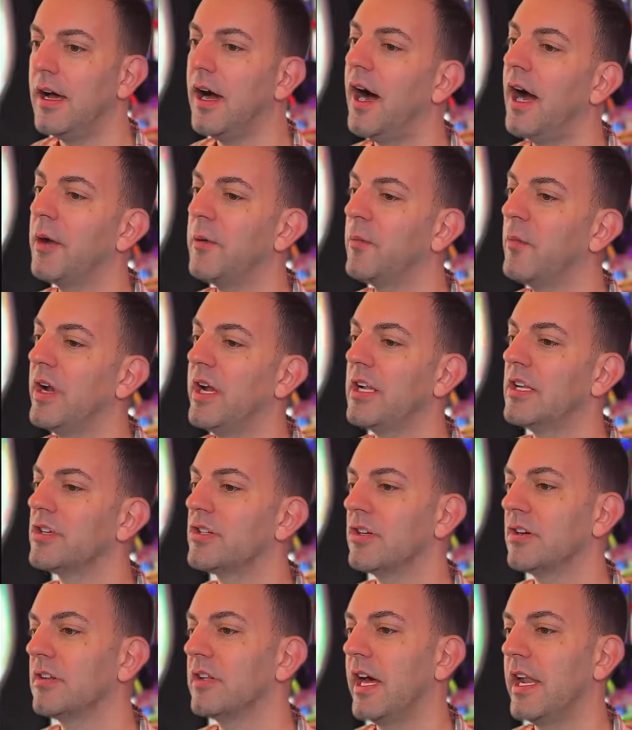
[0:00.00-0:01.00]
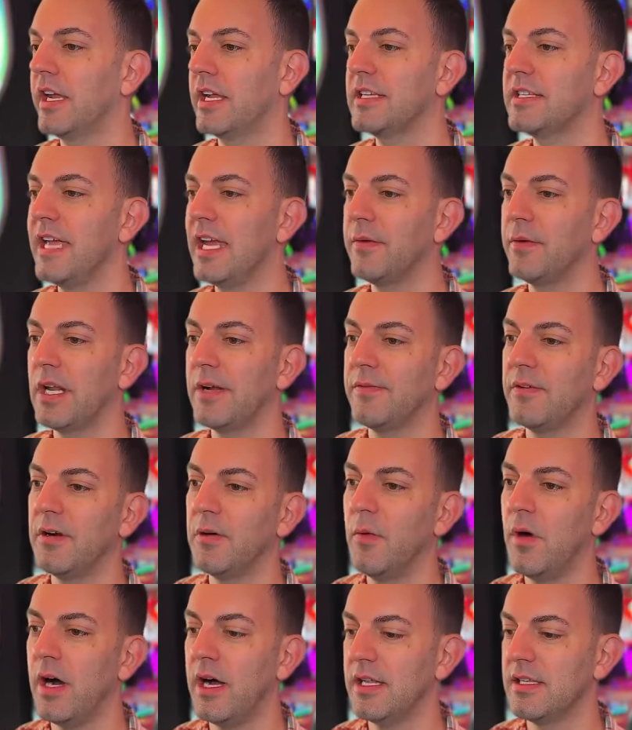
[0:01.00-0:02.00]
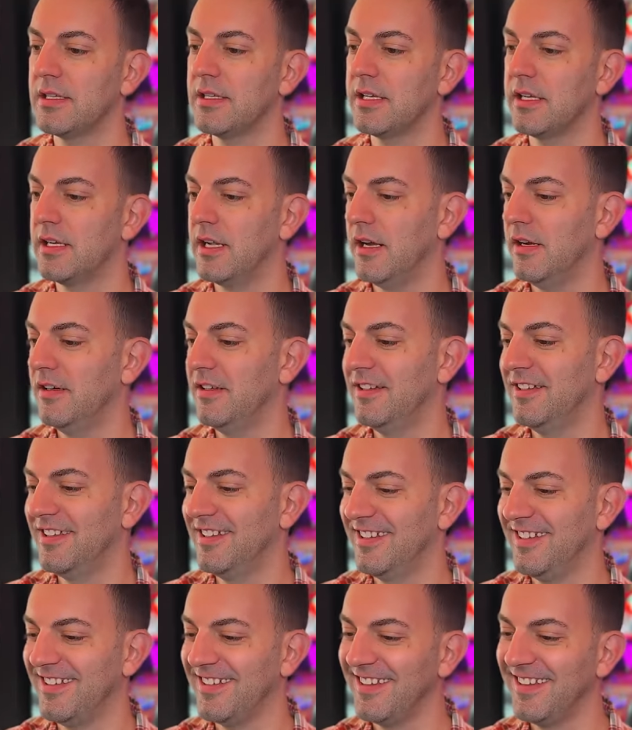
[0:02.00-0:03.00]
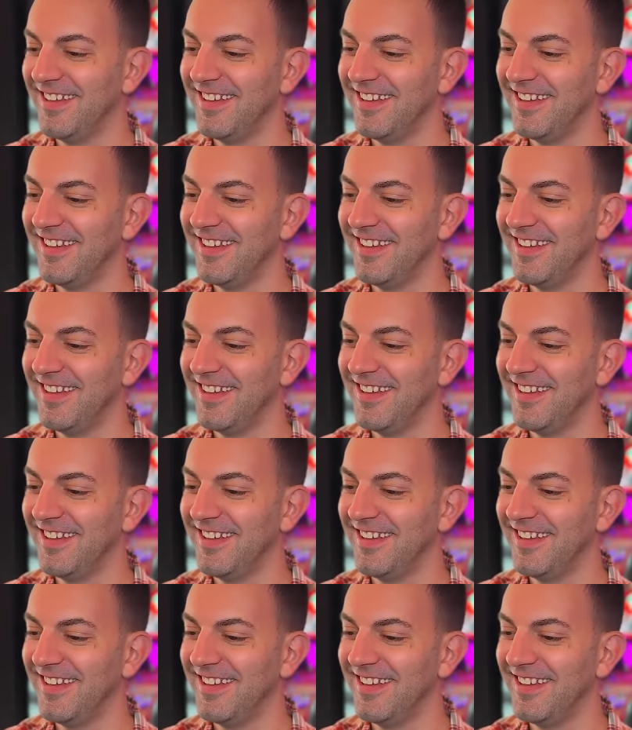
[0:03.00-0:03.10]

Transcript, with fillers: I'm rich or that it can take whatever it wants, you know.